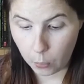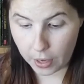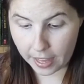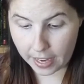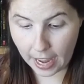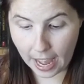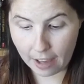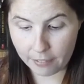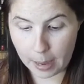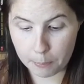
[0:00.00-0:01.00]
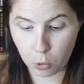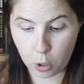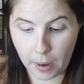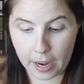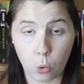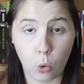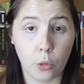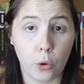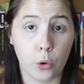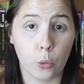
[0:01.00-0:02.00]
We then have a book
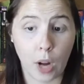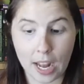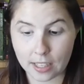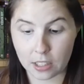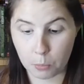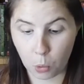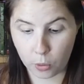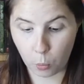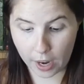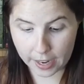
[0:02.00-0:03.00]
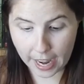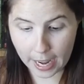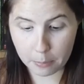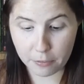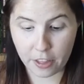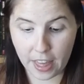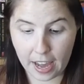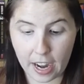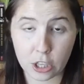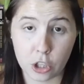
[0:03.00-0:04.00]
author who writes under more than one name. For
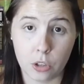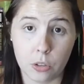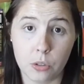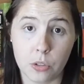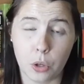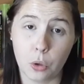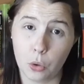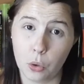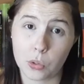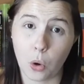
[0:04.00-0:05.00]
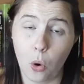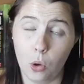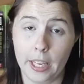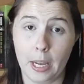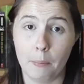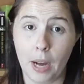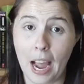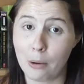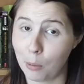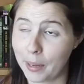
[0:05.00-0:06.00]
that, I chose The Cuckoo's Calling
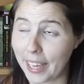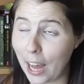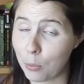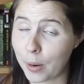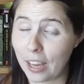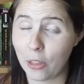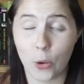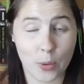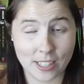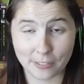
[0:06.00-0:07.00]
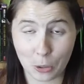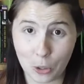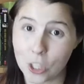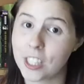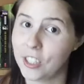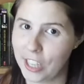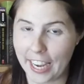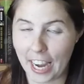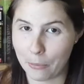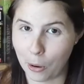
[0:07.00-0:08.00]
by Robert Galbraith, who is, of course,
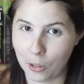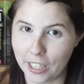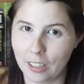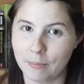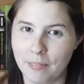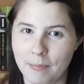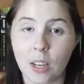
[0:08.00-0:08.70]
J.K. Rowling.